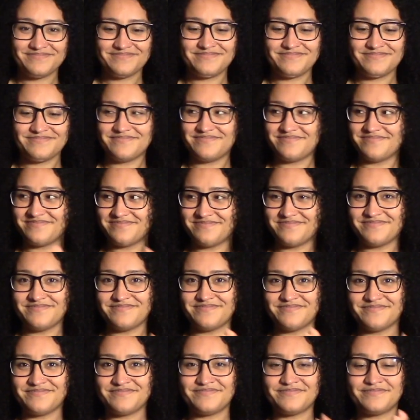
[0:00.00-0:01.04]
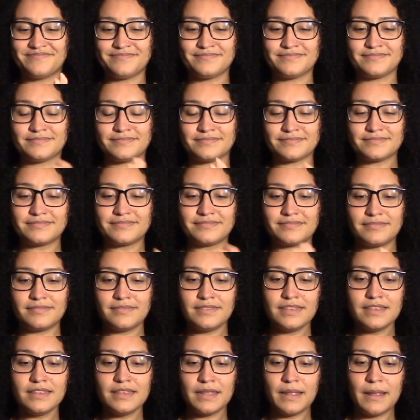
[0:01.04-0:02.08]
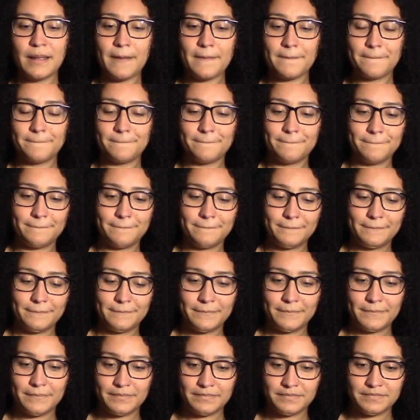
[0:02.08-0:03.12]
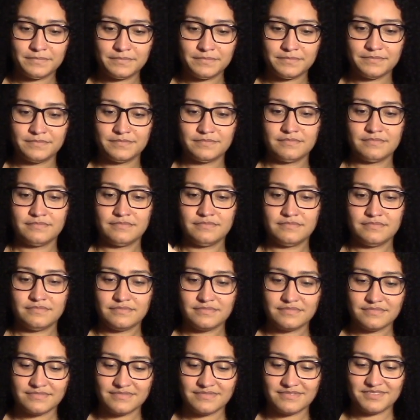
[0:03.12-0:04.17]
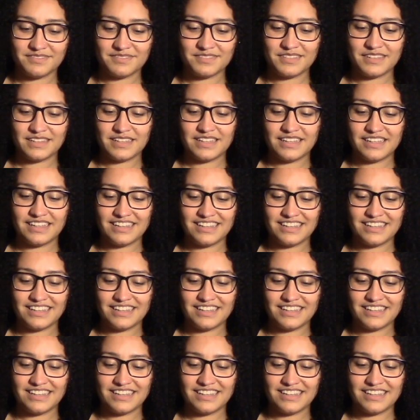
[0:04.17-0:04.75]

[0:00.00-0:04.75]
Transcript: (not speaking)